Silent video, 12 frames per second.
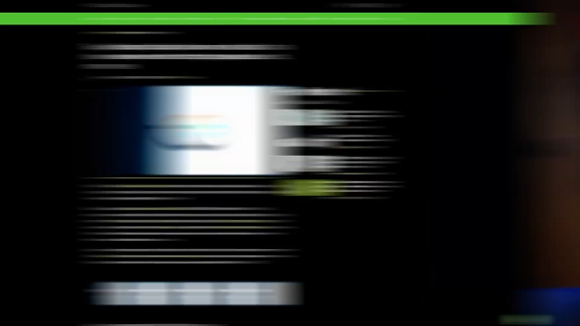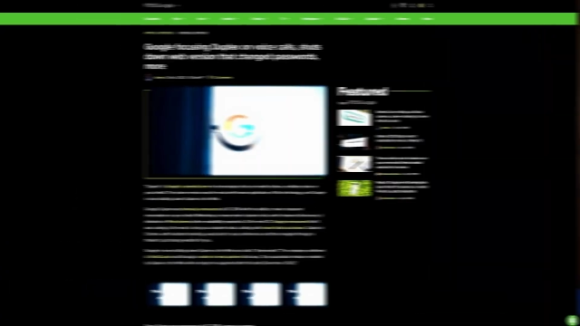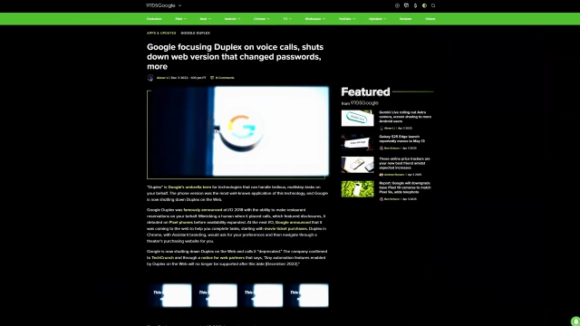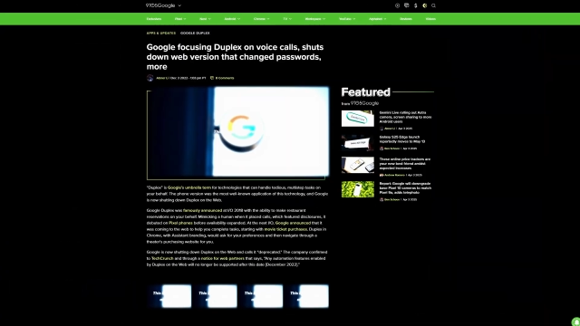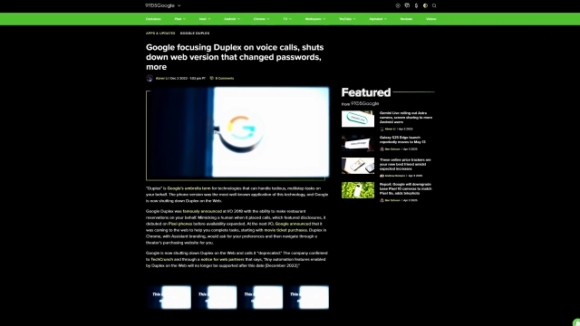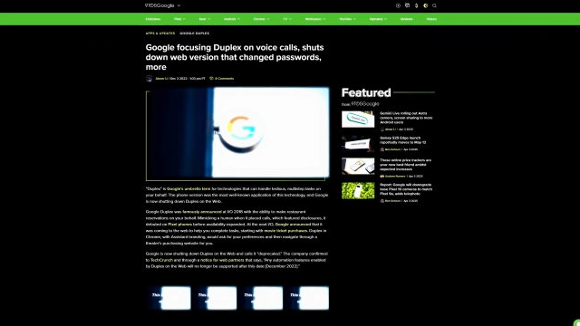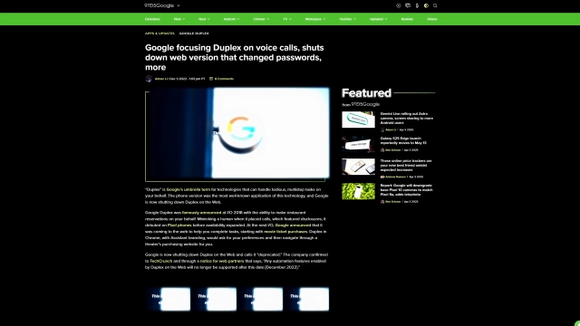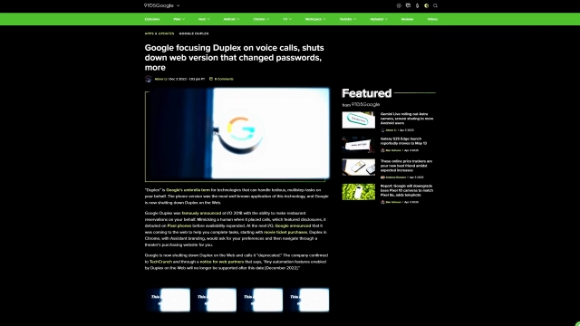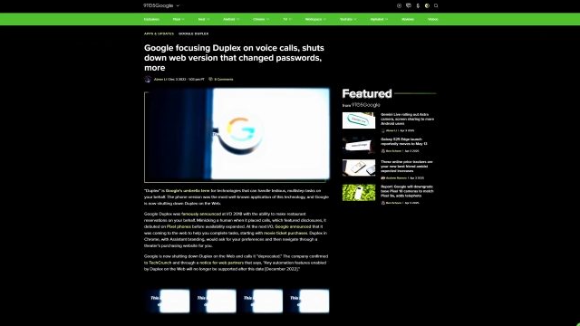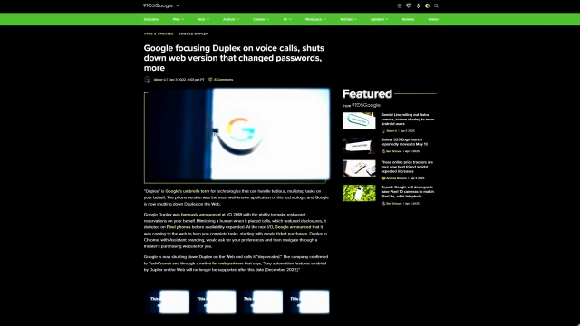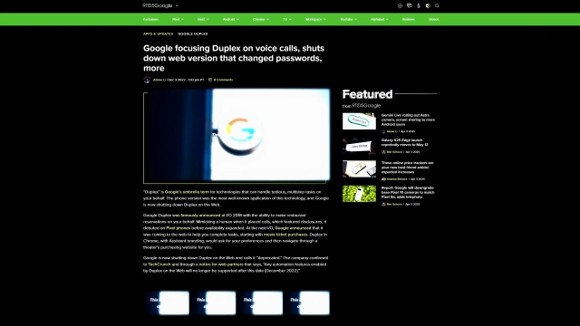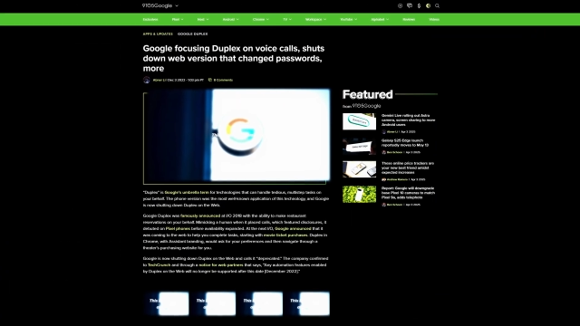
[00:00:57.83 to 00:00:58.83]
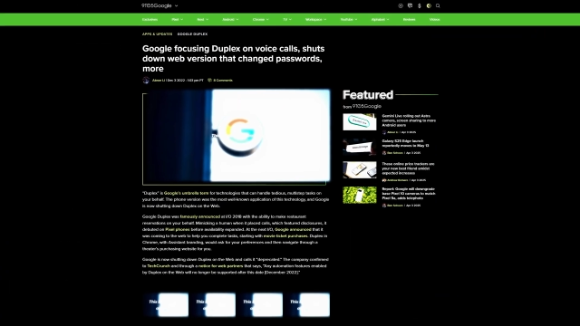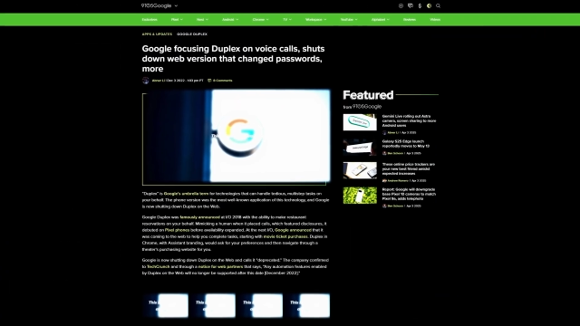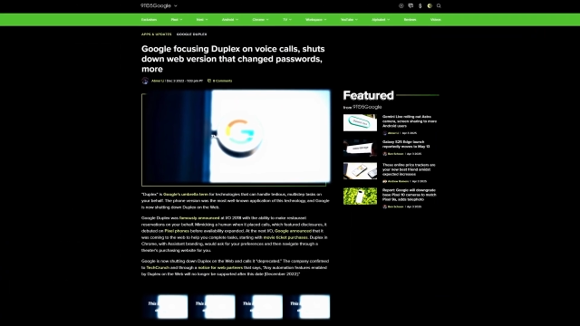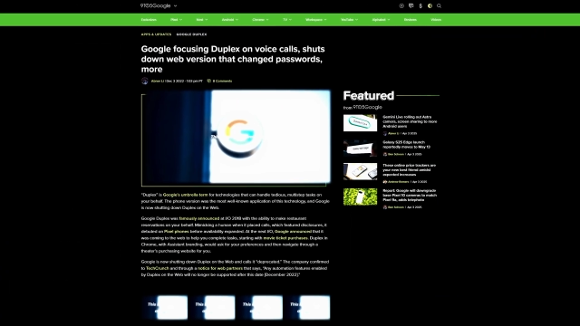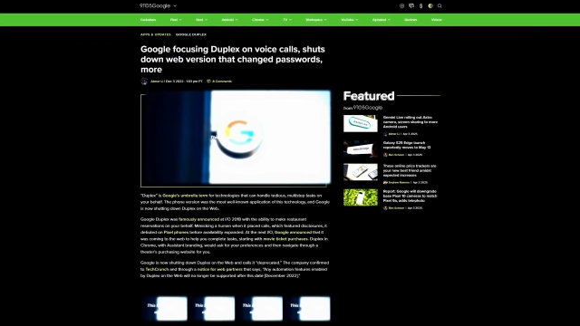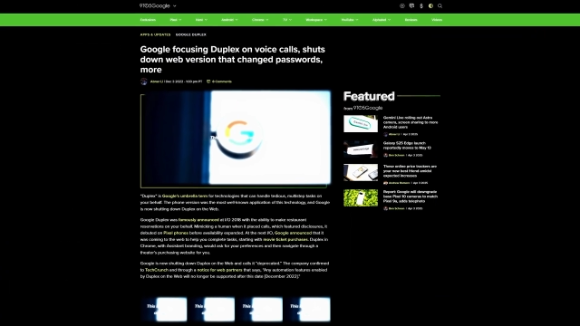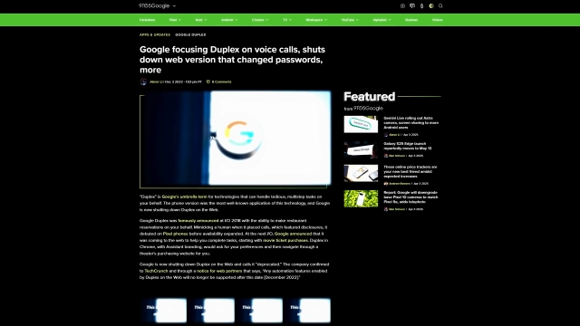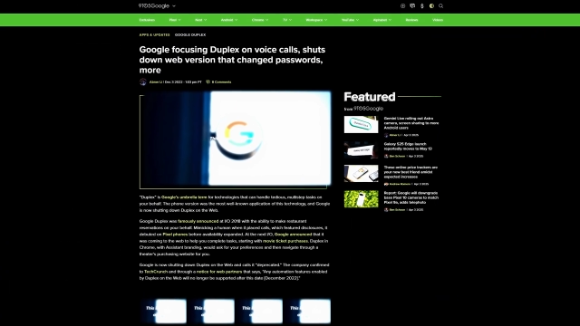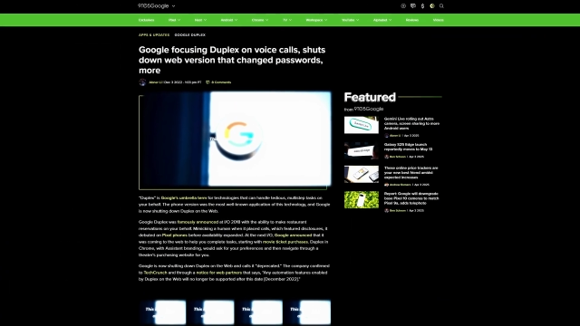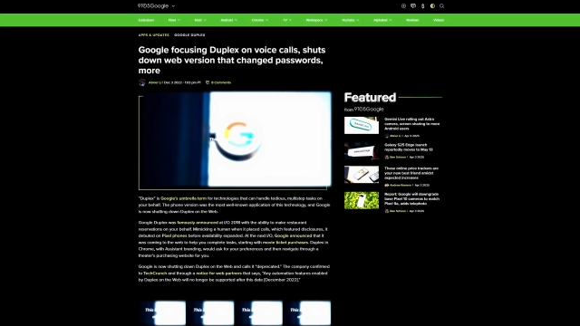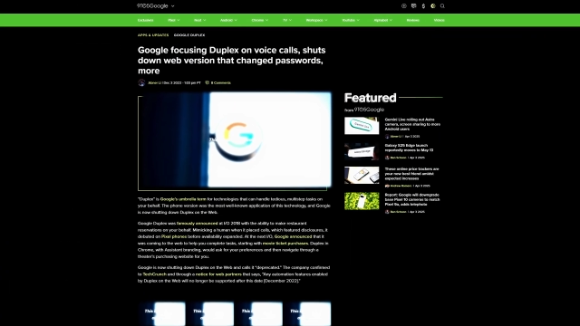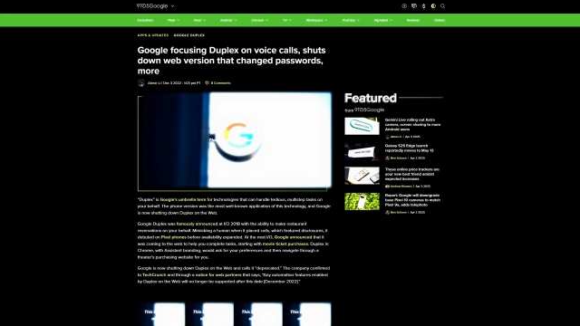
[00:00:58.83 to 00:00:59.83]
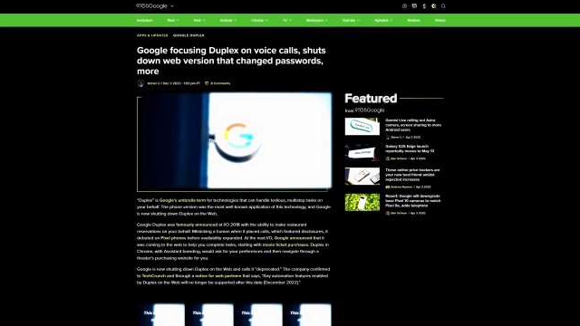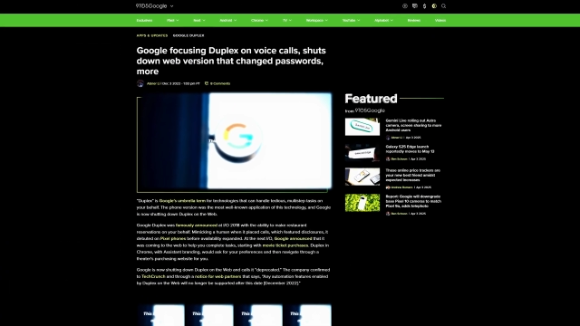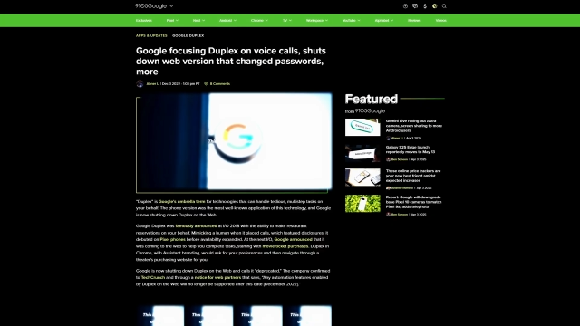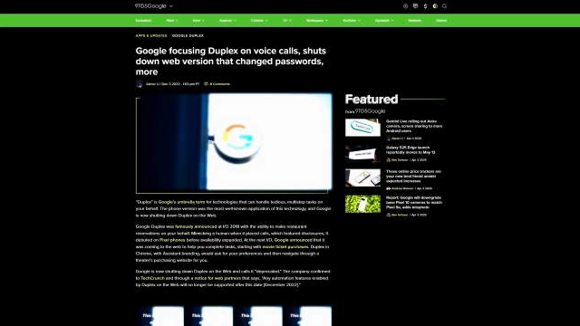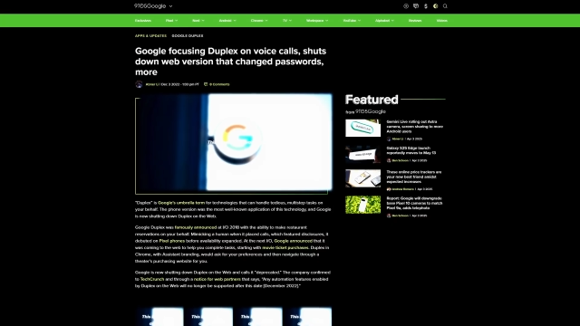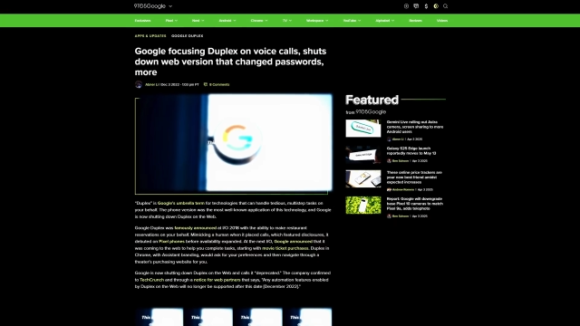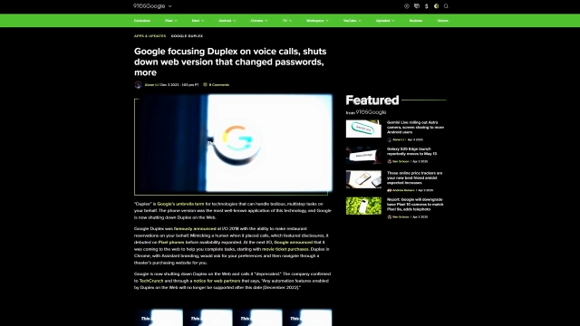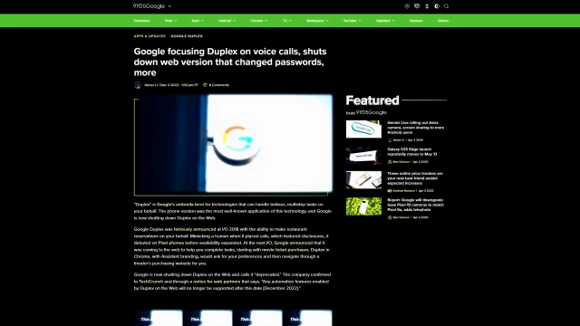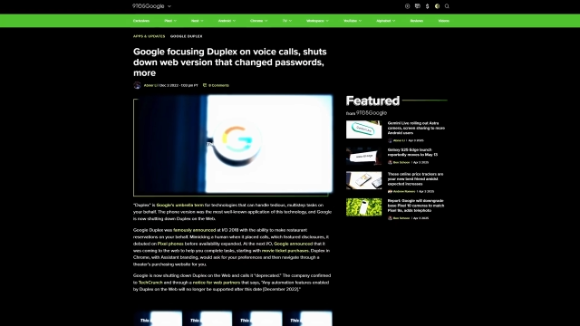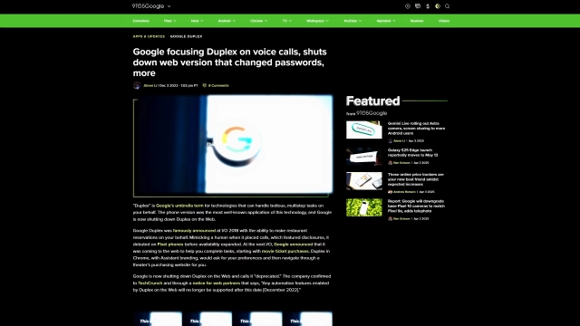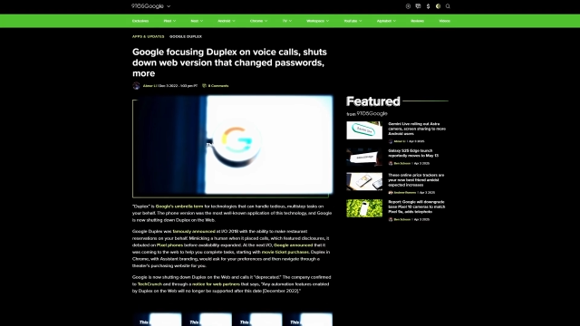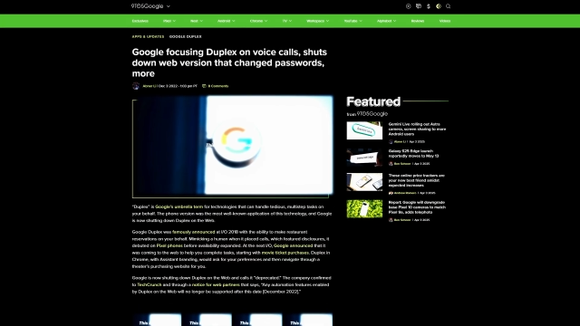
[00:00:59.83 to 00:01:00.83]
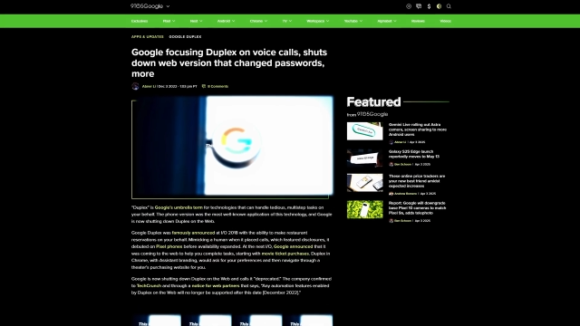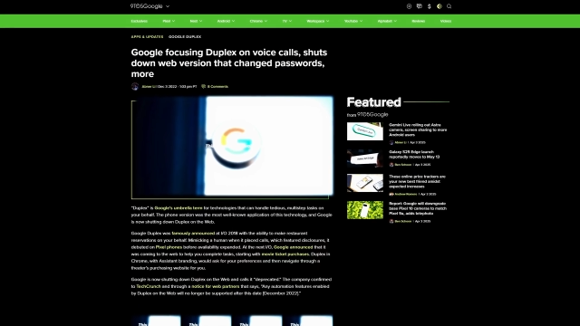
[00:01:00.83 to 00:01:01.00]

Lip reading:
No face is visible, so there are no lips to read.